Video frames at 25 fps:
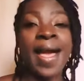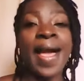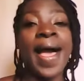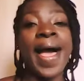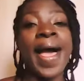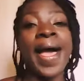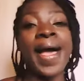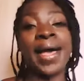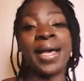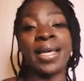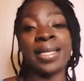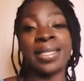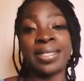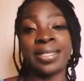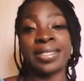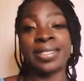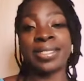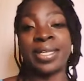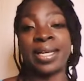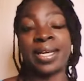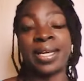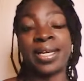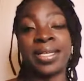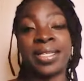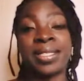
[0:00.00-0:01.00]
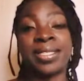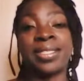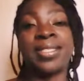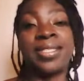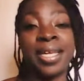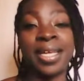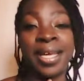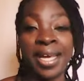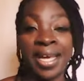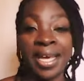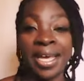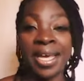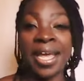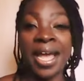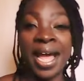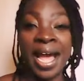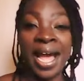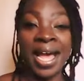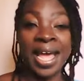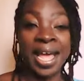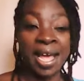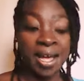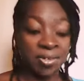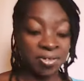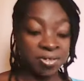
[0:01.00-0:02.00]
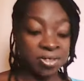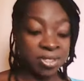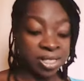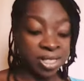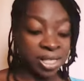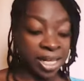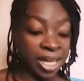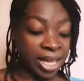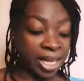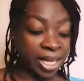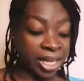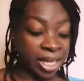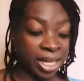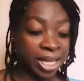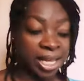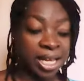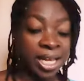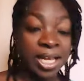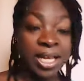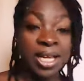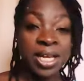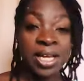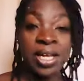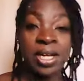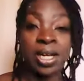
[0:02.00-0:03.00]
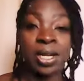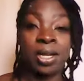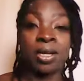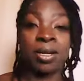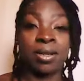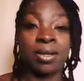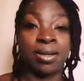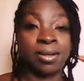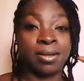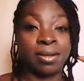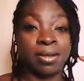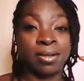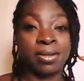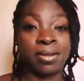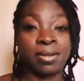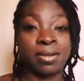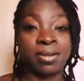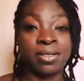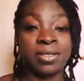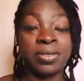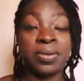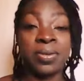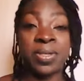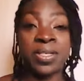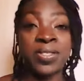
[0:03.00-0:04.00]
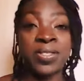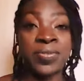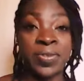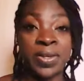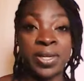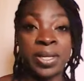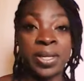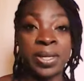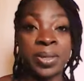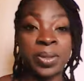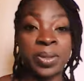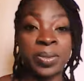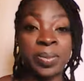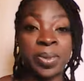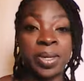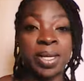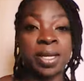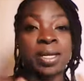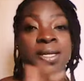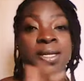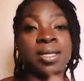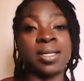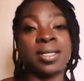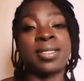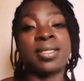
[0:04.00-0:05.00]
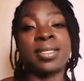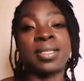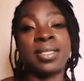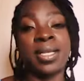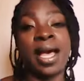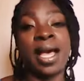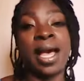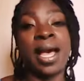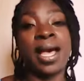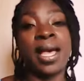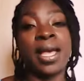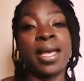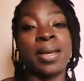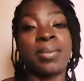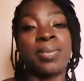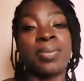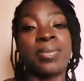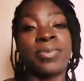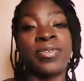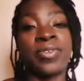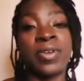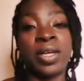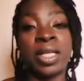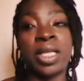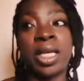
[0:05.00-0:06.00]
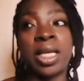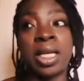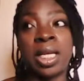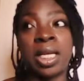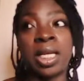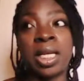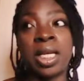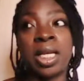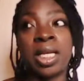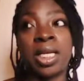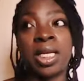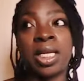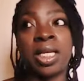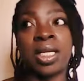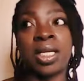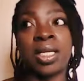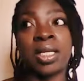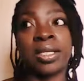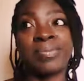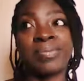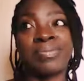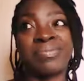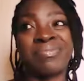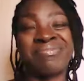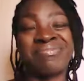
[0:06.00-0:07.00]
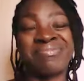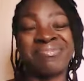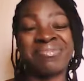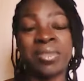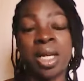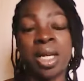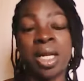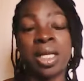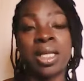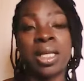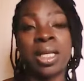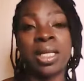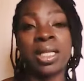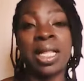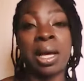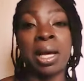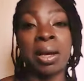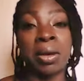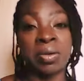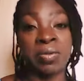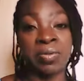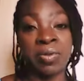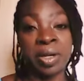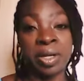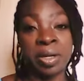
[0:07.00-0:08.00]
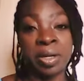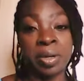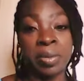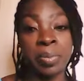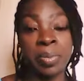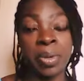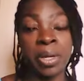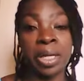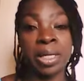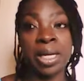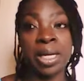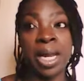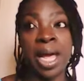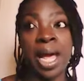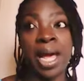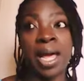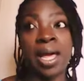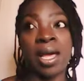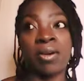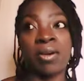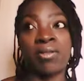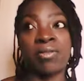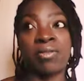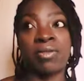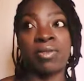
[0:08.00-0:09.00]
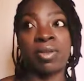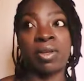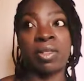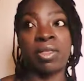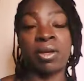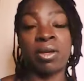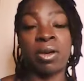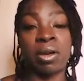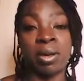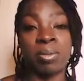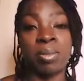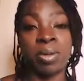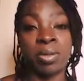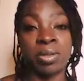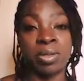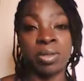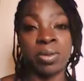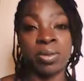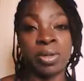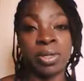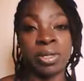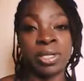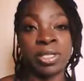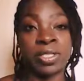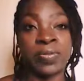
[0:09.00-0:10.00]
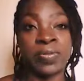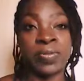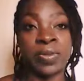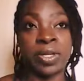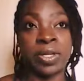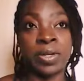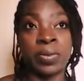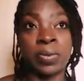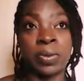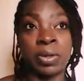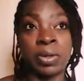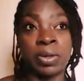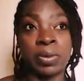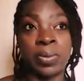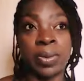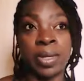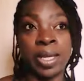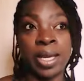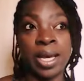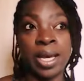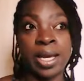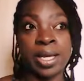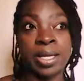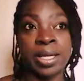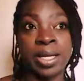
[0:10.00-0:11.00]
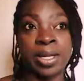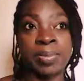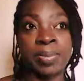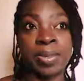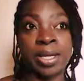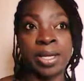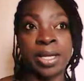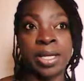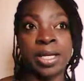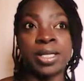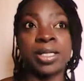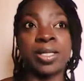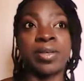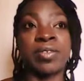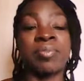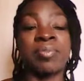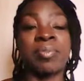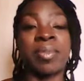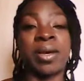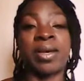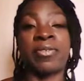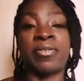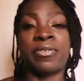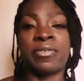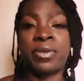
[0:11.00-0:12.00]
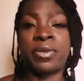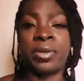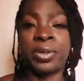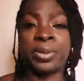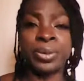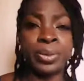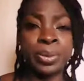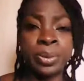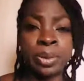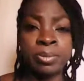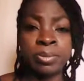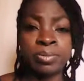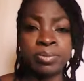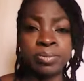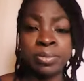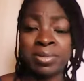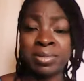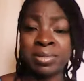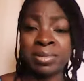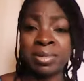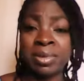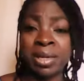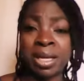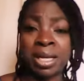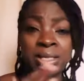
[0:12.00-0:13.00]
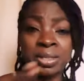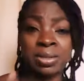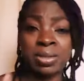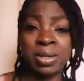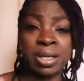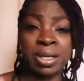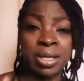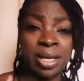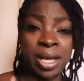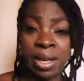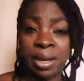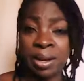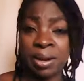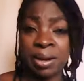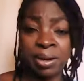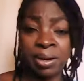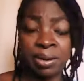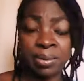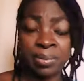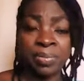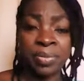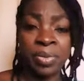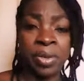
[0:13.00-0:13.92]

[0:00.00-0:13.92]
and today I have to do this video because I am feeling a little out of it, but I have thought about doing this video all weekend, and because of my flu, as you can hear,